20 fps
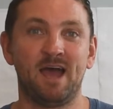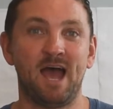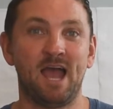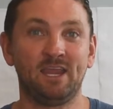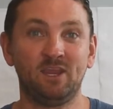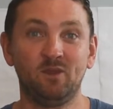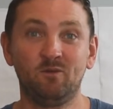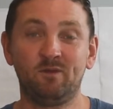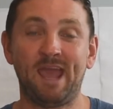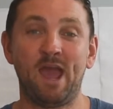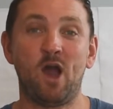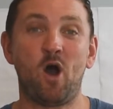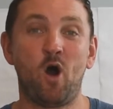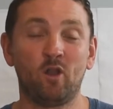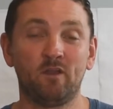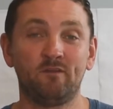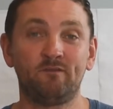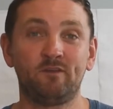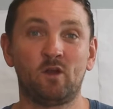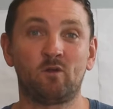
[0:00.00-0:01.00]
You get
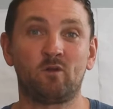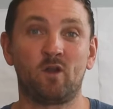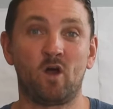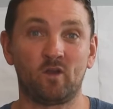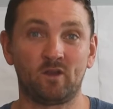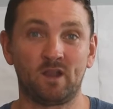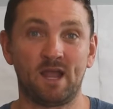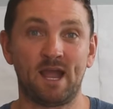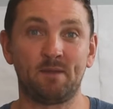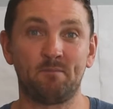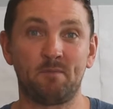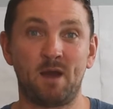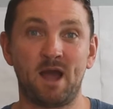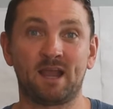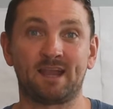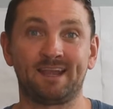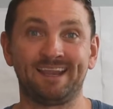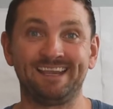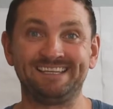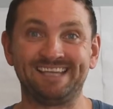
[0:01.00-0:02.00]
all of your online
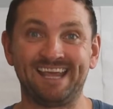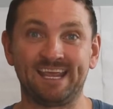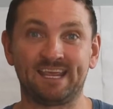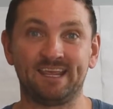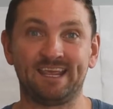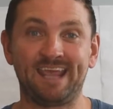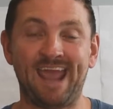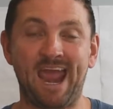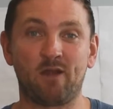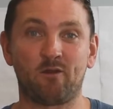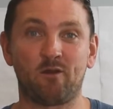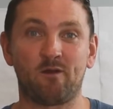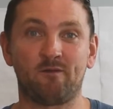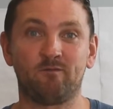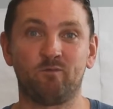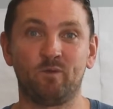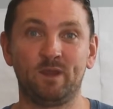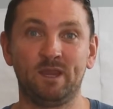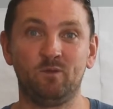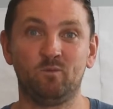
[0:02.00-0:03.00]
marketing taken care
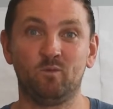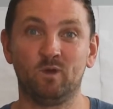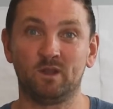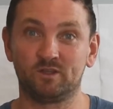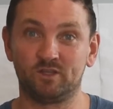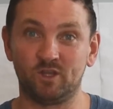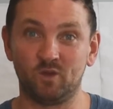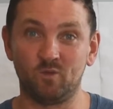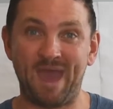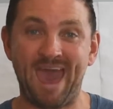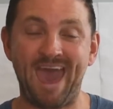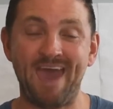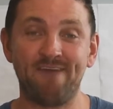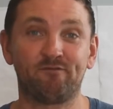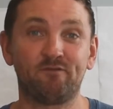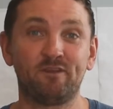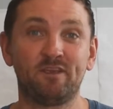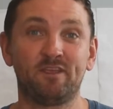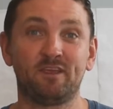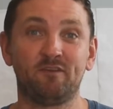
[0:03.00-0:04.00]
of. We will do
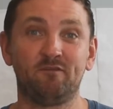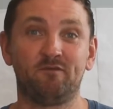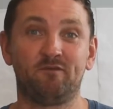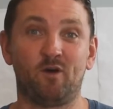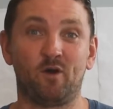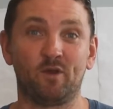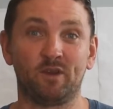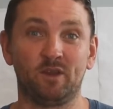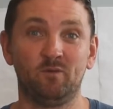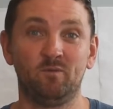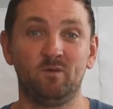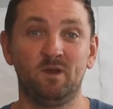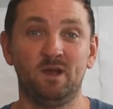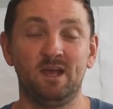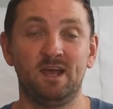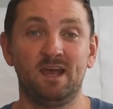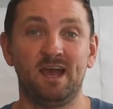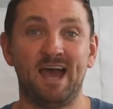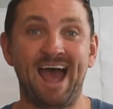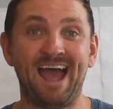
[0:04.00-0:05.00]
everything for you
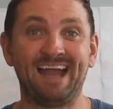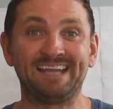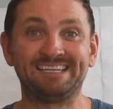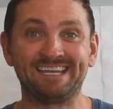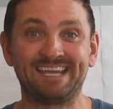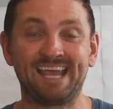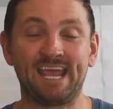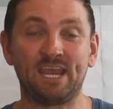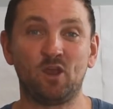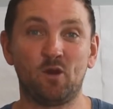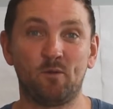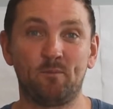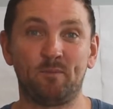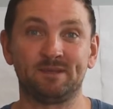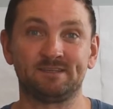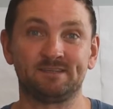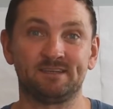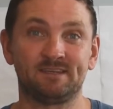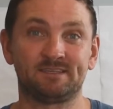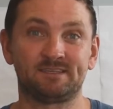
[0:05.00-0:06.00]
to get your
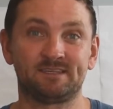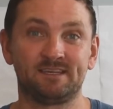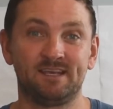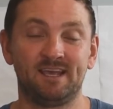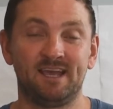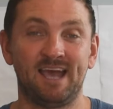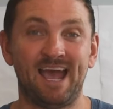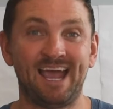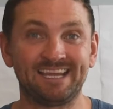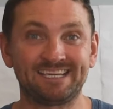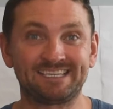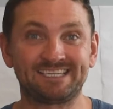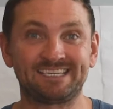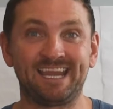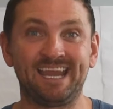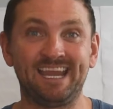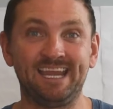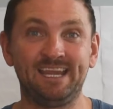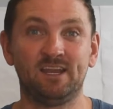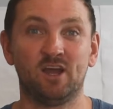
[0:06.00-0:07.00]
business
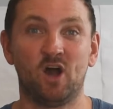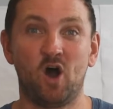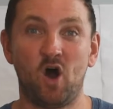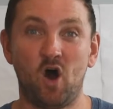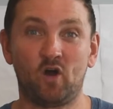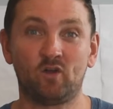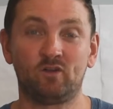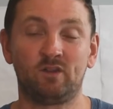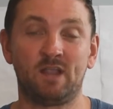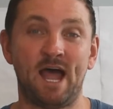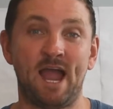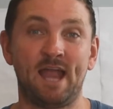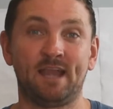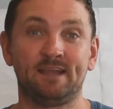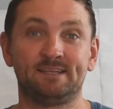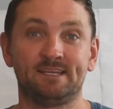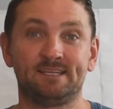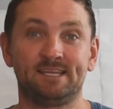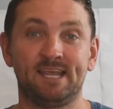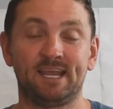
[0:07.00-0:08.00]
seen online,
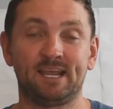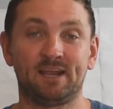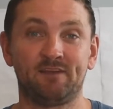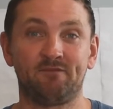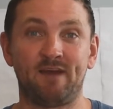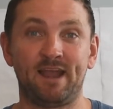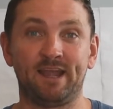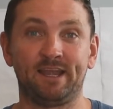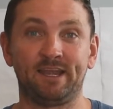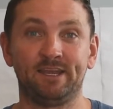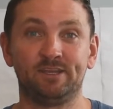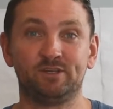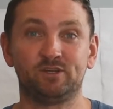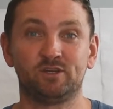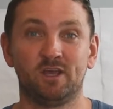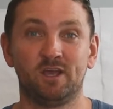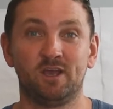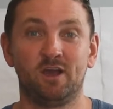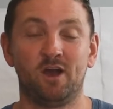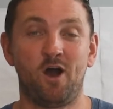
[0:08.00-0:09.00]
to take advantage
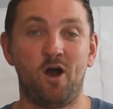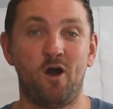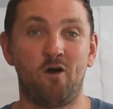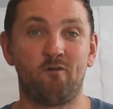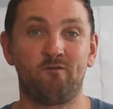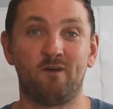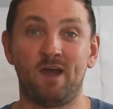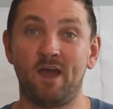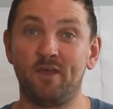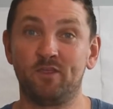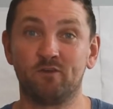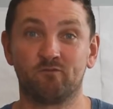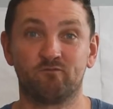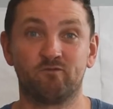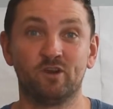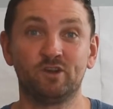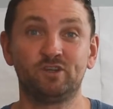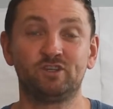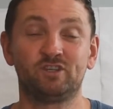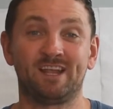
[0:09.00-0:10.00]
of the
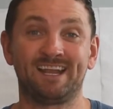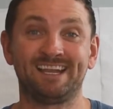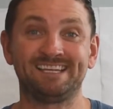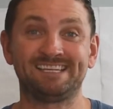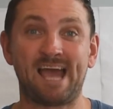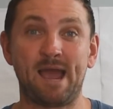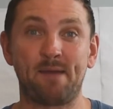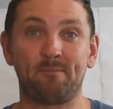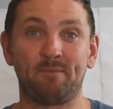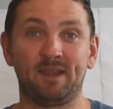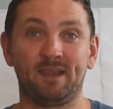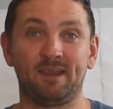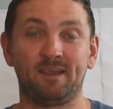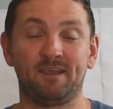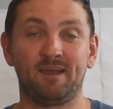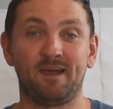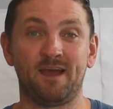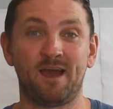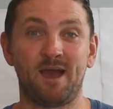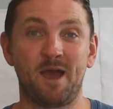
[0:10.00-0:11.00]
rush that is
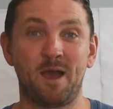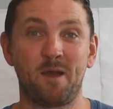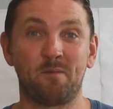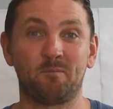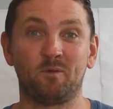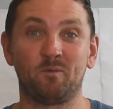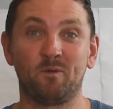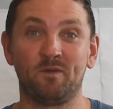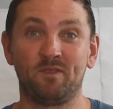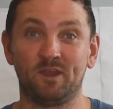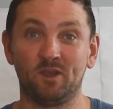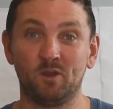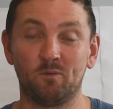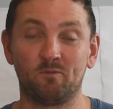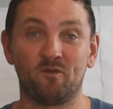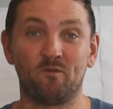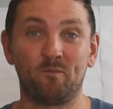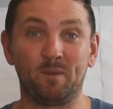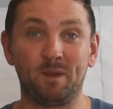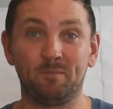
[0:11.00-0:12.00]
happening with a
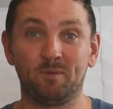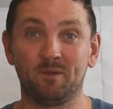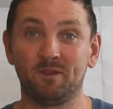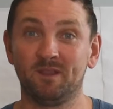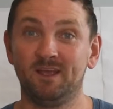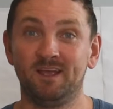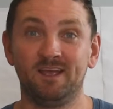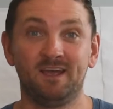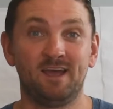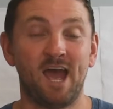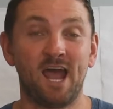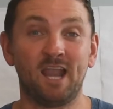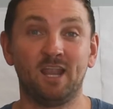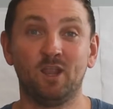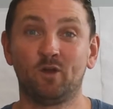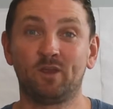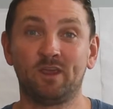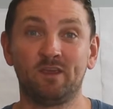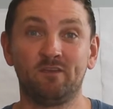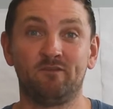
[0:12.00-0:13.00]
number of people
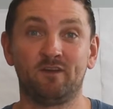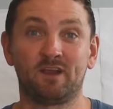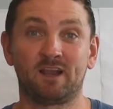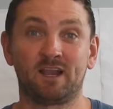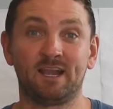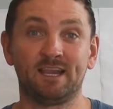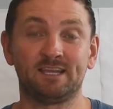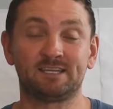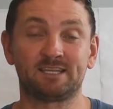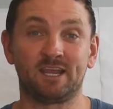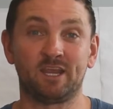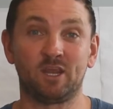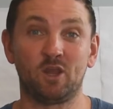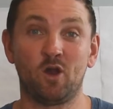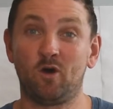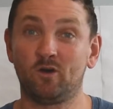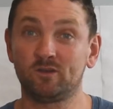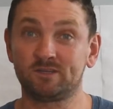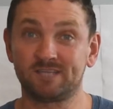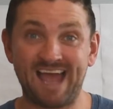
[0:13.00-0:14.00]
looking for clinics like
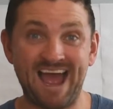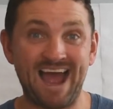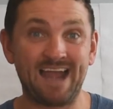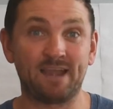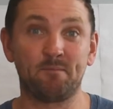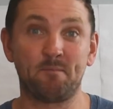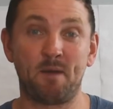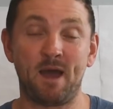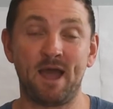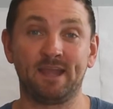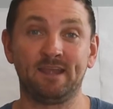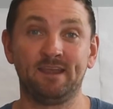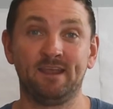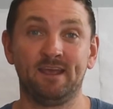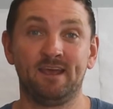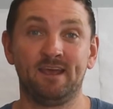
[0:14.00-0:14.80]
yours and mine